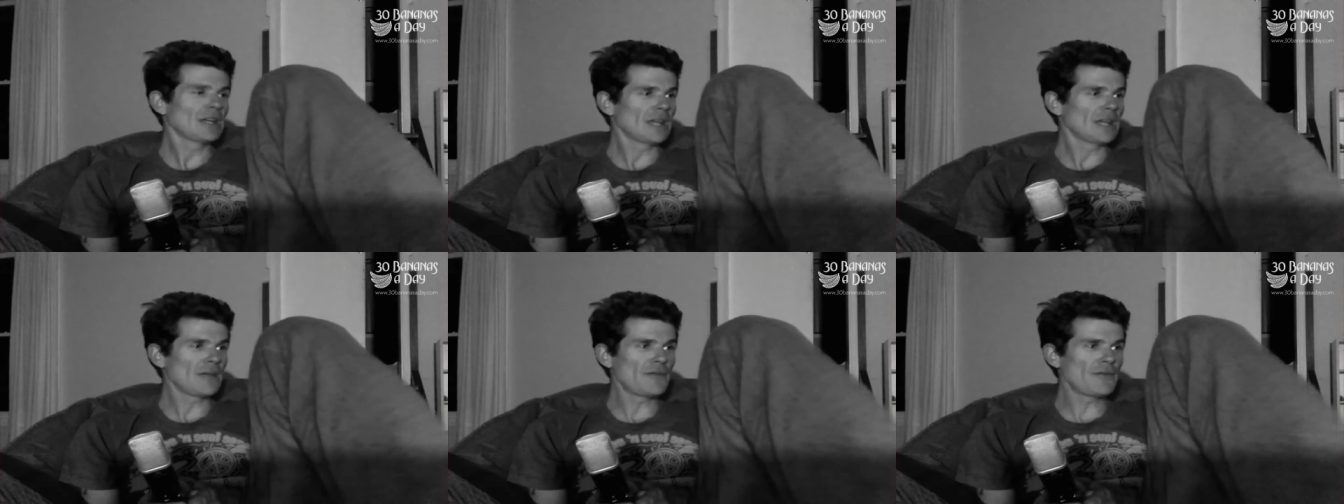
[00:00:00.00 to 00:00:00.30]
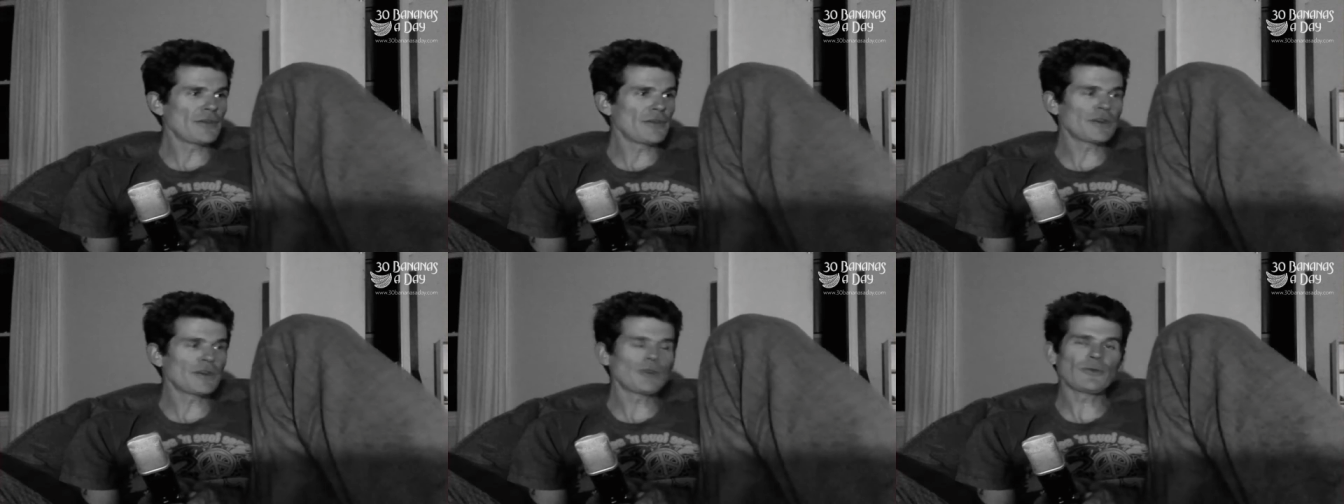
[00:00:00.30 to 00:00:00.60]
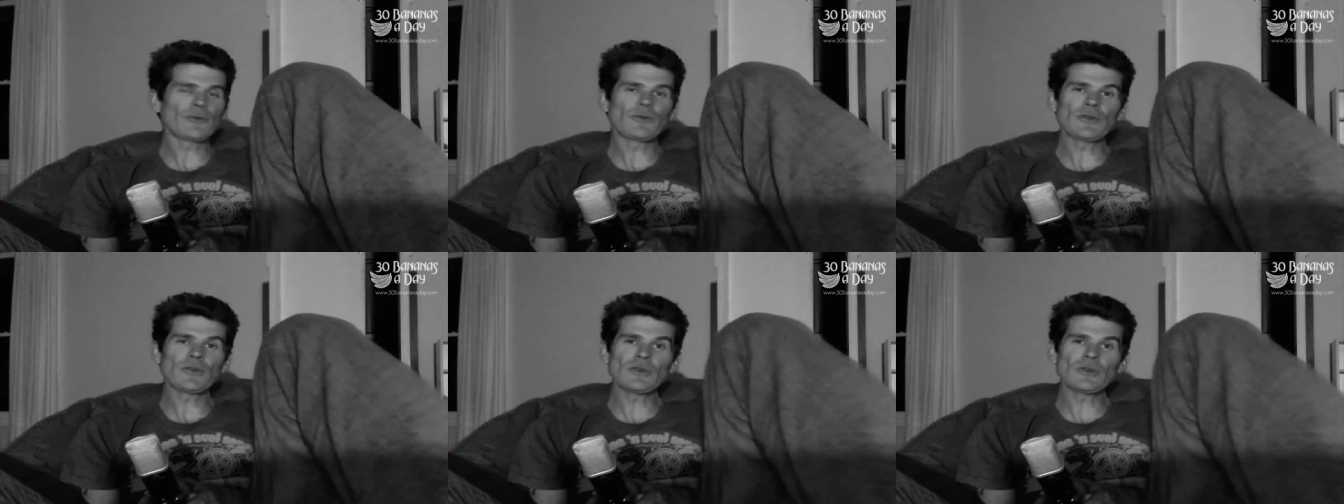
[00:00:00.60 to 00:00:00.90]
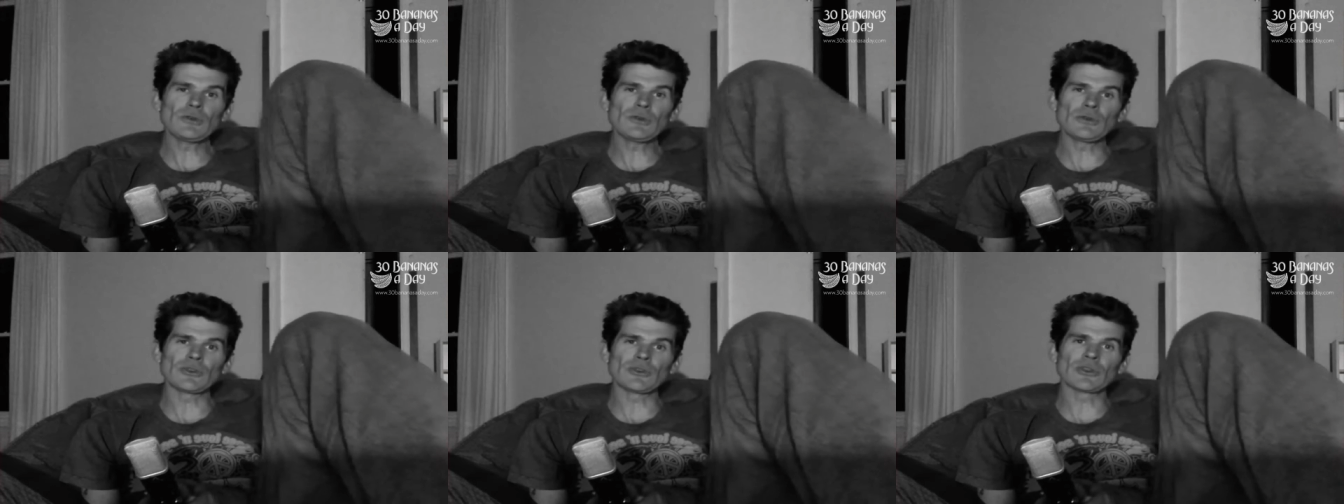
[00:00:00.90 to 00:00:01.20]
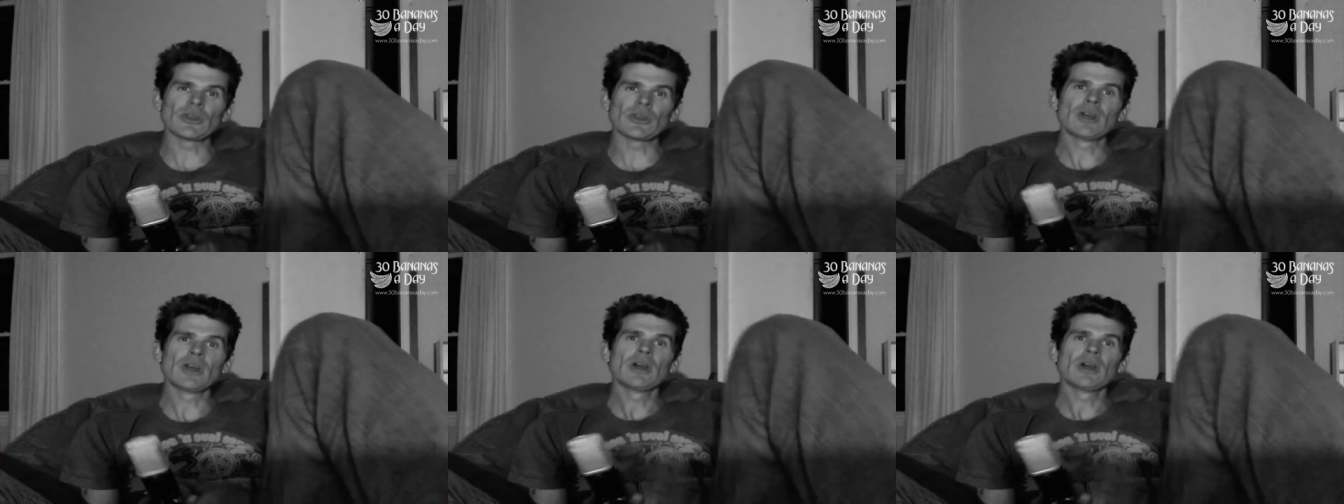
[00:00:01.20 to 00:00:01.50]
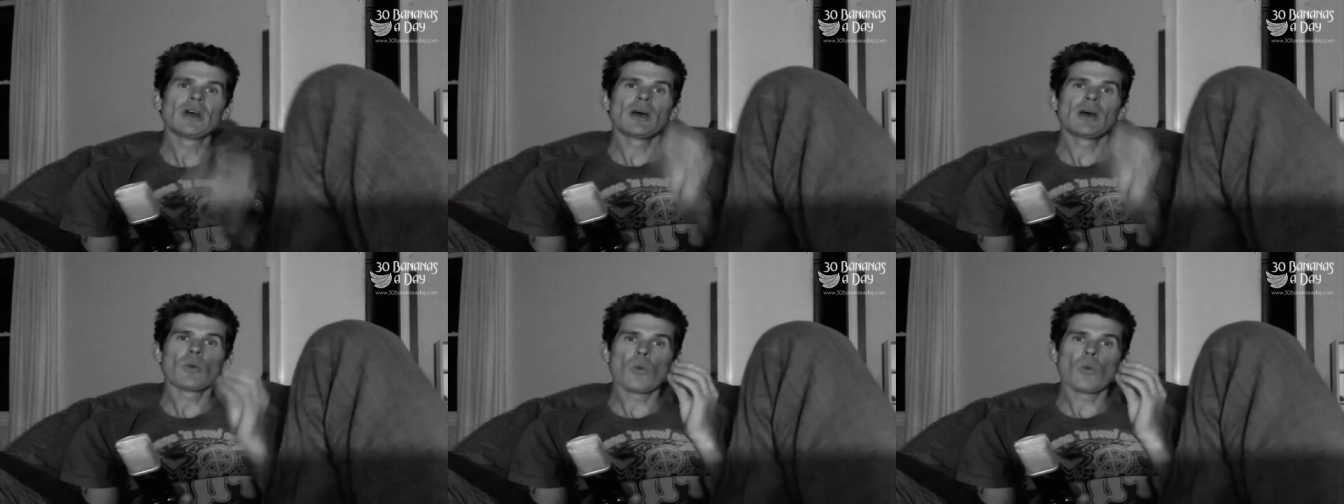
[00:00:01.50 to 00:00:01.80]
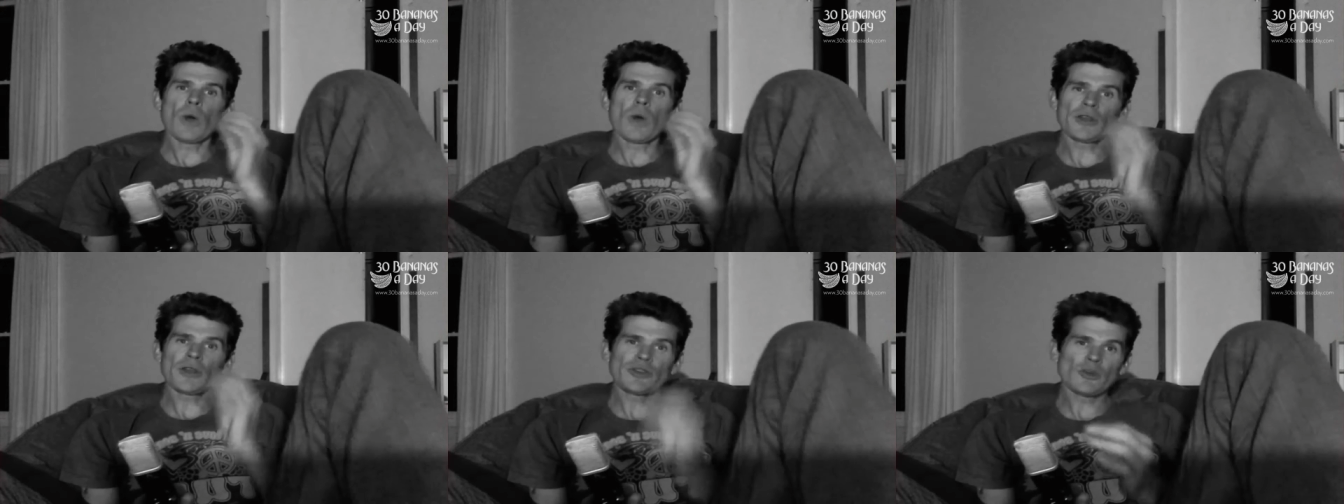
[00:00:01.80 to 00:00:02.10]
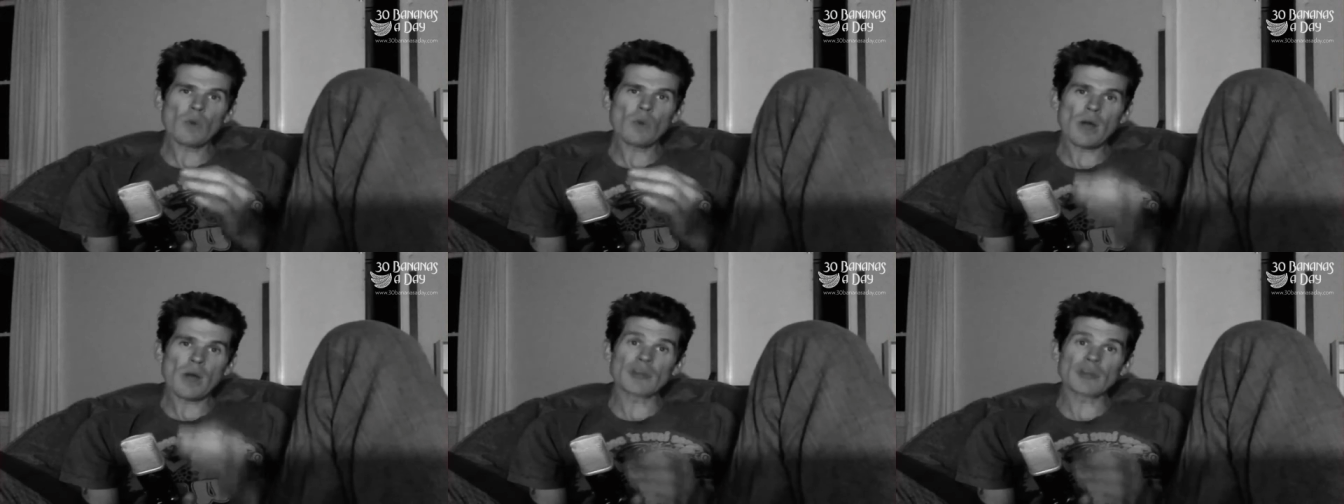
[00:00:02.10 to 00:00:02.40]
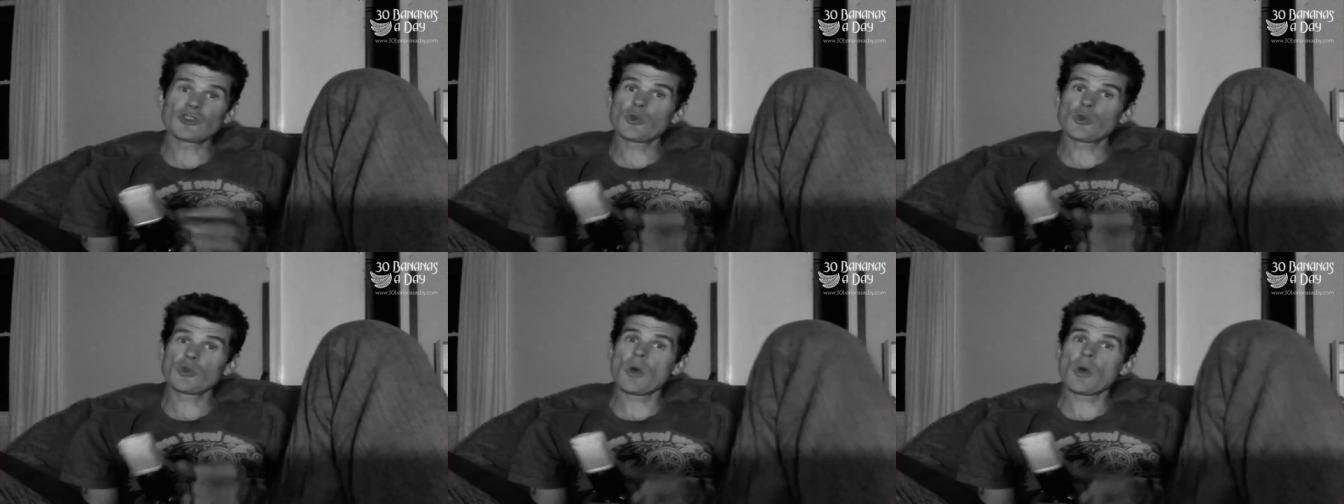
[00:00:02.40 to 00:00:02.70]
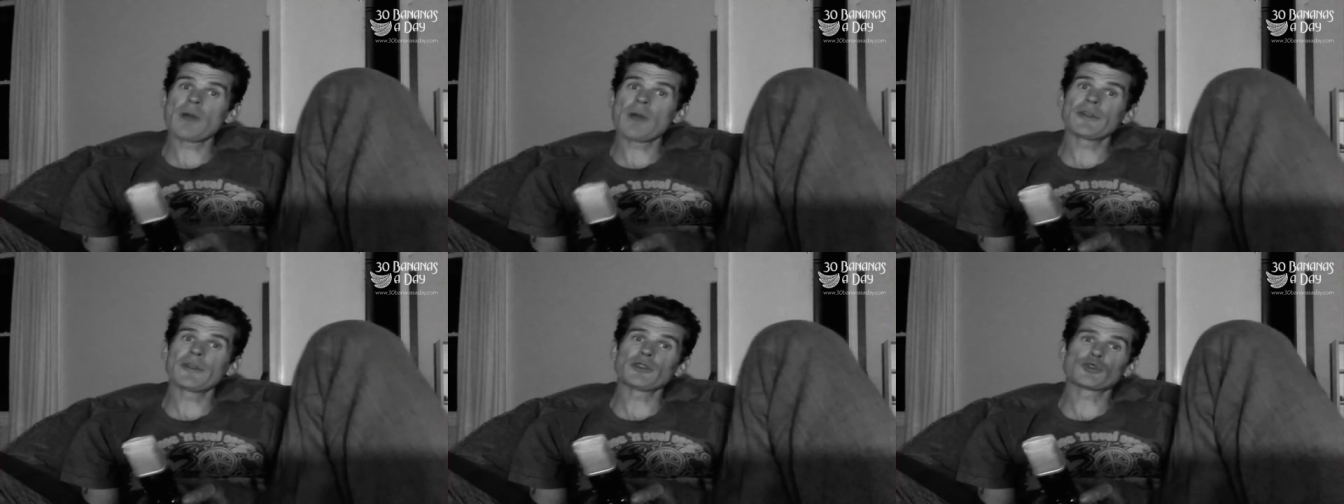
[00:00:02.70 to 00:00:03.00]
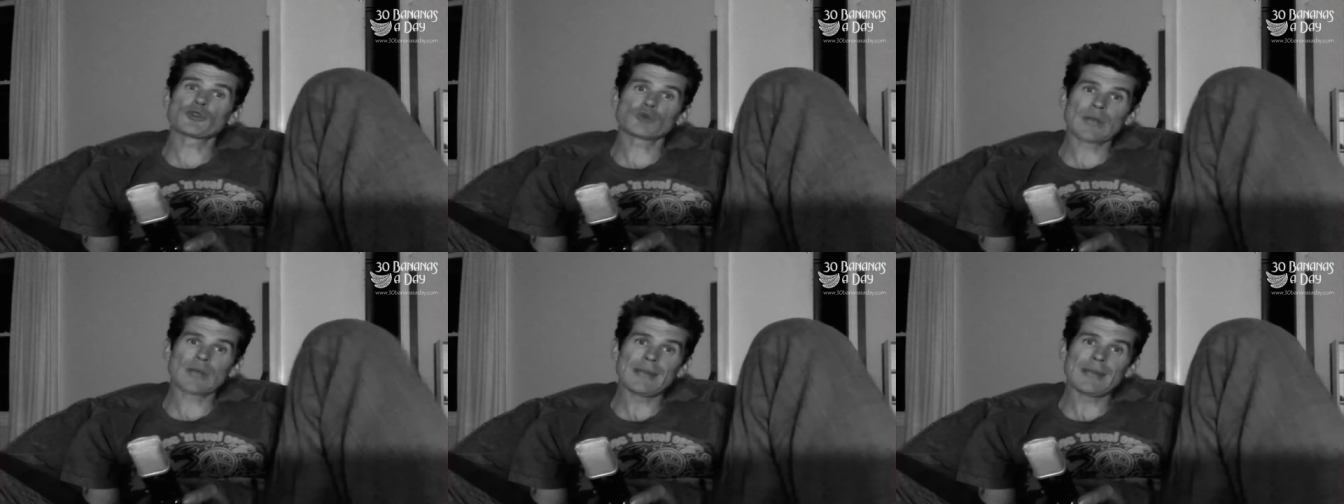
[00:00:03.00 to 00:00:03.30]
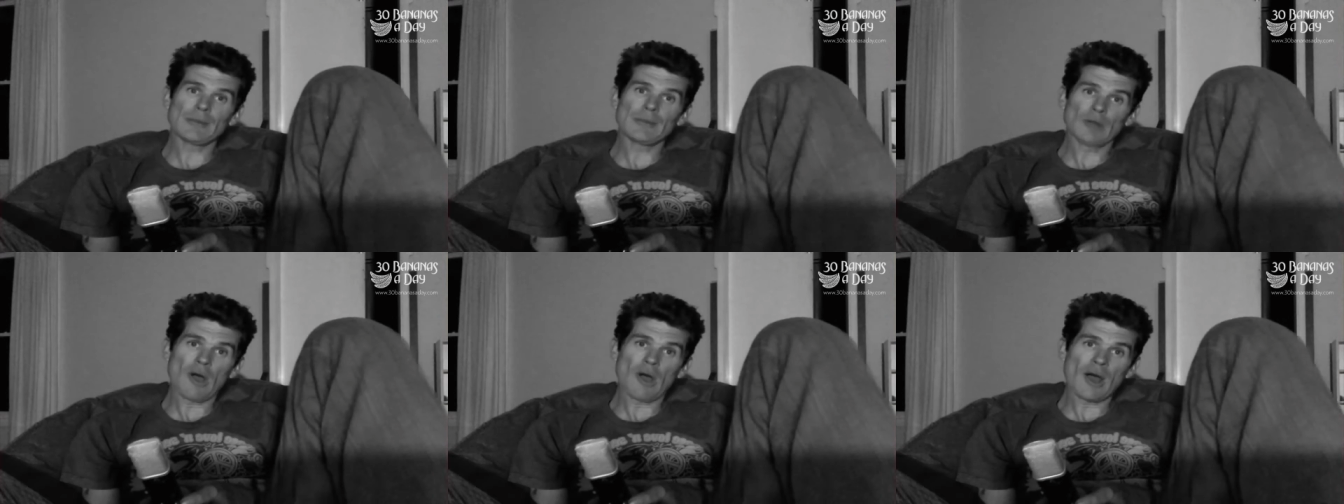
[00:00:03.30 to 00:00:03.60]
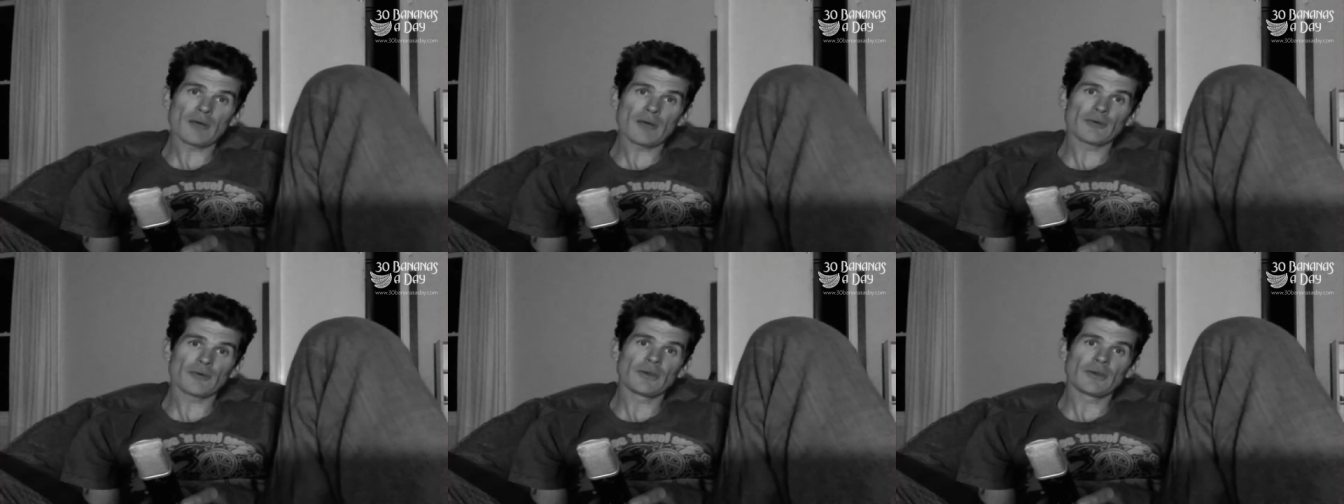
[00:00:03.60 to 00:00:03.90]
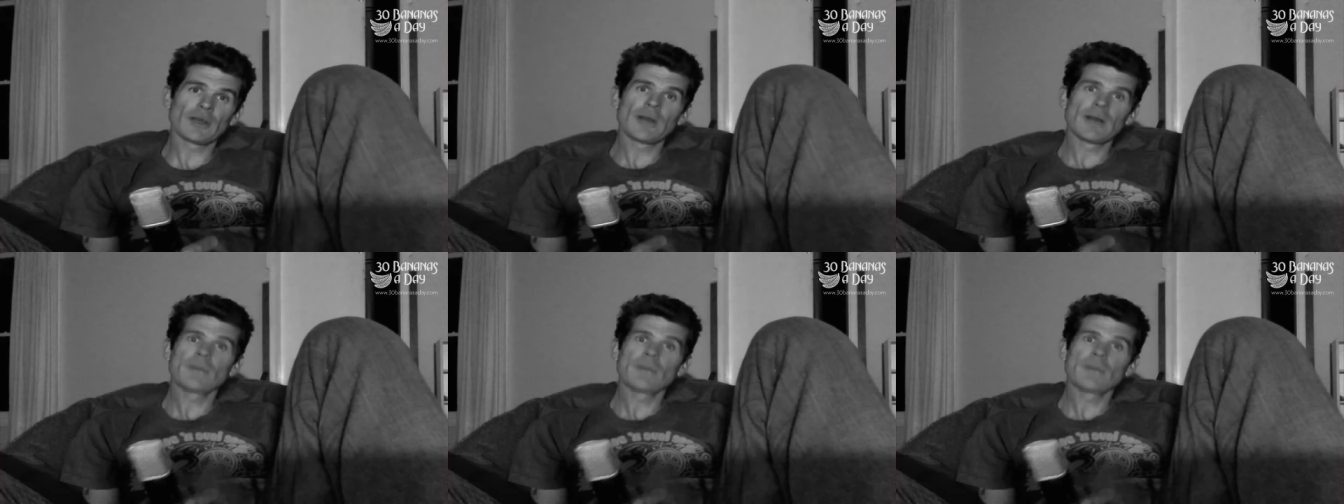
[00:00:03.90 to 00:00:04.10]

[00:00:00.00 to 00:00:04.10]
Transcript: If you're confused, what do you want? Do you want the dream life?